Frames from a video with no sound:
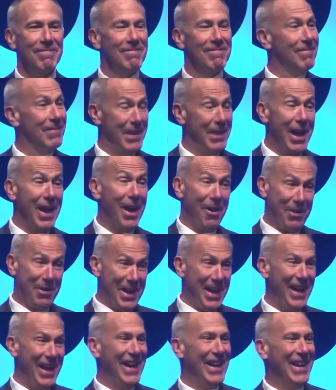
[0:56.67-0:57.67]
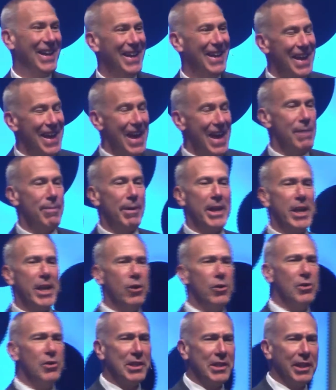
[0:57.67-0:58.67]
Yeah, okay. Anybody here who
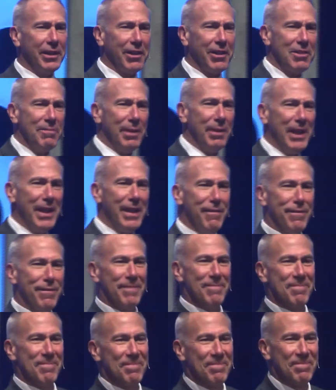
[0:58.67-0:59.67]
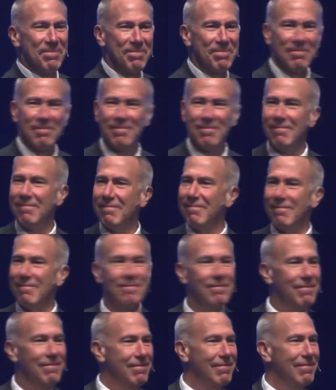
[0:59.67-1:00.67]
still doesn't believe?
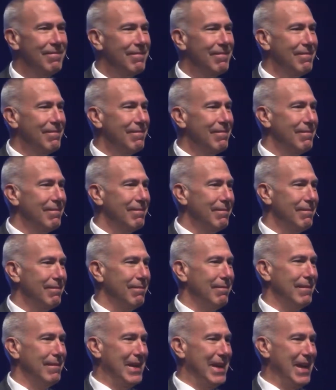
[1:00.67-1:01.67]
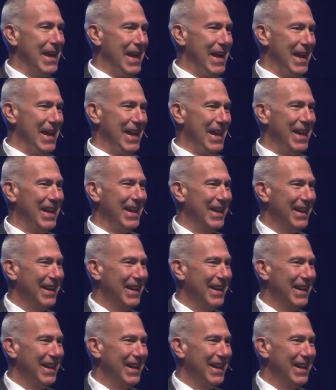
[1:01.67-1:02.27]
I don't even like it. Yeah.